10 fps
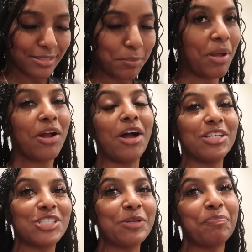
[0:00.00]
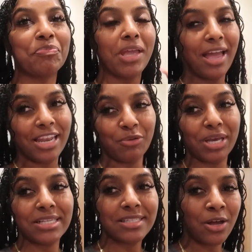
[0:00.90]
My gosh.
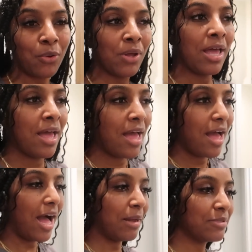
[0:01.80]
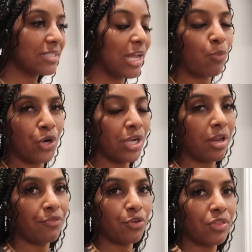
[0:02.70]
Anyway, so I'm just like working
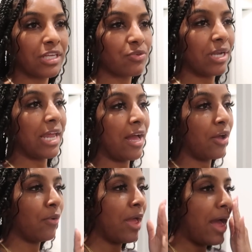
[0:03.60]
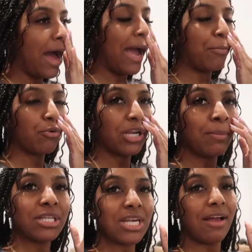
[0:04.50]
on a few things right now. I pretty
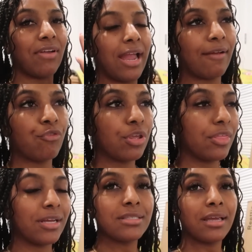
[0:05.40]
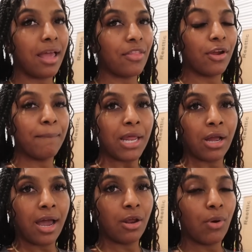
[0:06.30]
much have everything together, but I
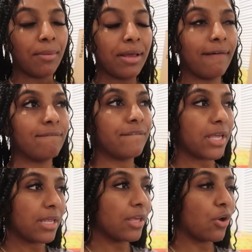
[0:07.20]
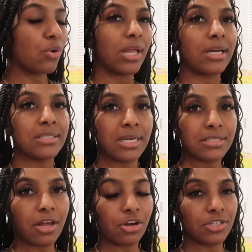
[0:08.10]
kind of want to make a video or like a
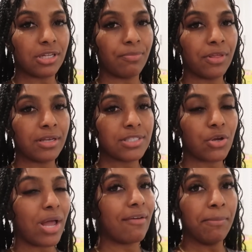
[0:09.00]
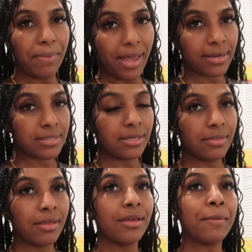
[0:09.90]
TikTok or something, so I haven't packed
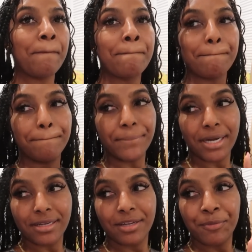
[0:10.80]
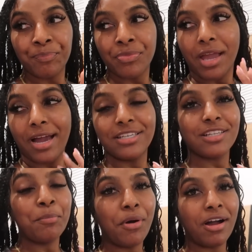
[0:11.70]
anything. But I just
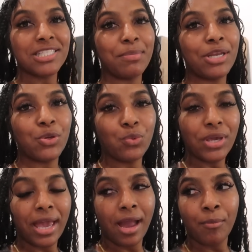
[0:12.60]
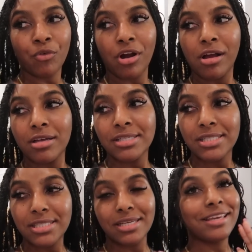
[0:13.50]
unboxed my new cameras.
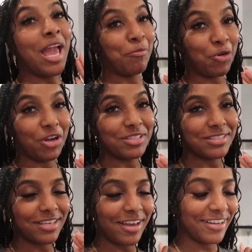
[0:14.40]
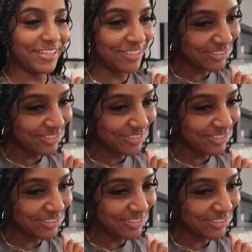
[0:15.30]
Cameras, yeah.